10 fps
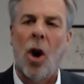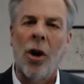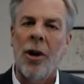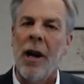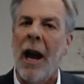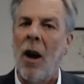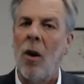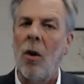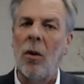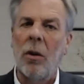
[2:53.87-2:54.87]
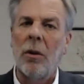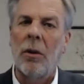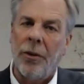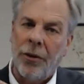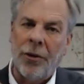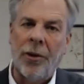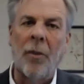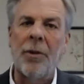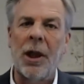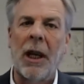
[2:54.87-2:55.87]
are now
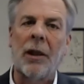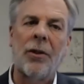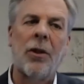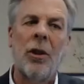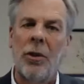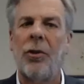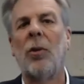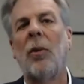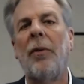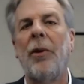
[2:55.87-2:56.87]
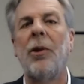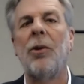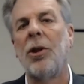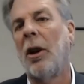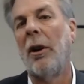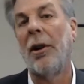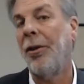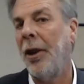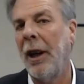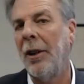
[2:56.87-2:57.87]
subject to a fiduciary
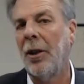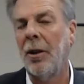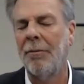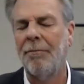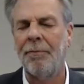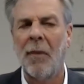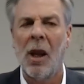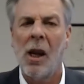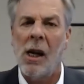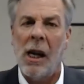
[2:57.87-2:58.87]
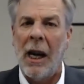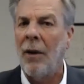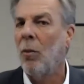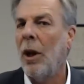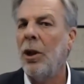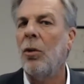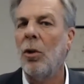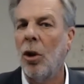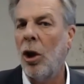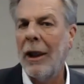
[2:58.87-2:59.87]
standard. And when
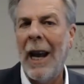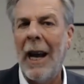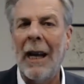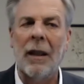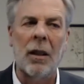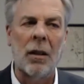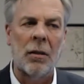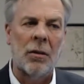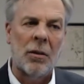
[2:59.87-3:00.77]
you look at